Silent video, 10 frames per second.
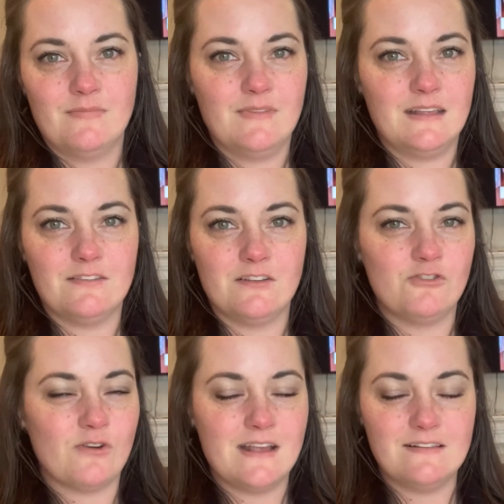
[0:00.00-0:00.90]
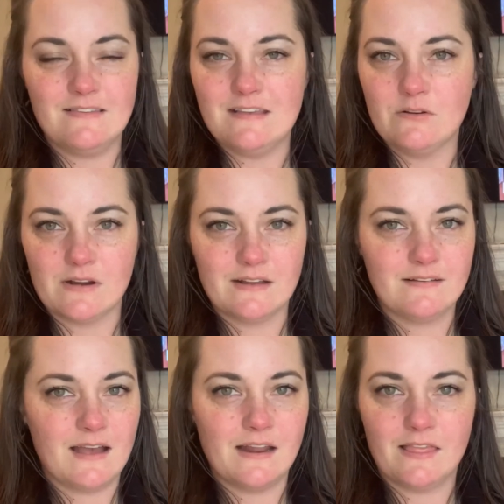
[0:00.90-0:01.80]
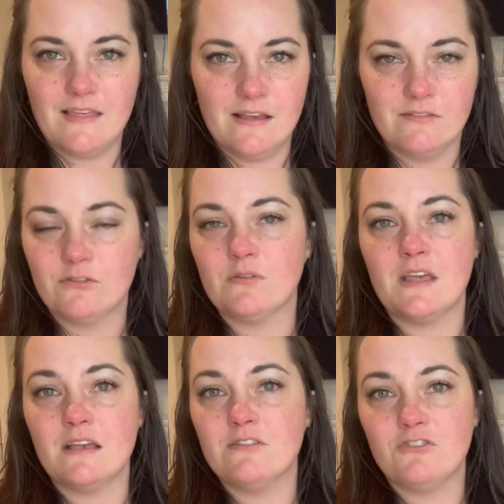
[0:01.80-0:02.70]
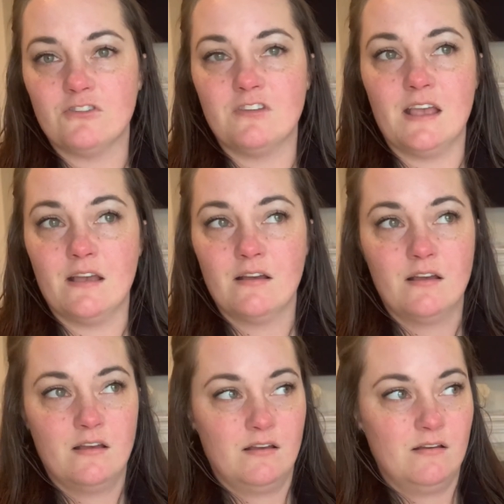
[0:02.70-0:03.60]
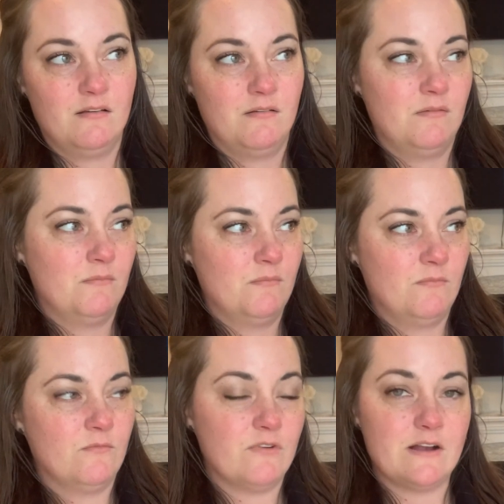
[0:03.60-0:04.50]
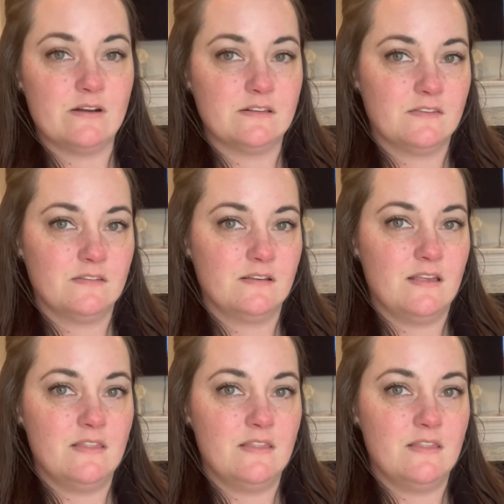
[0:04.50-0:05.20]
It's a trade secret kind of thing, so they can just say fragrance, and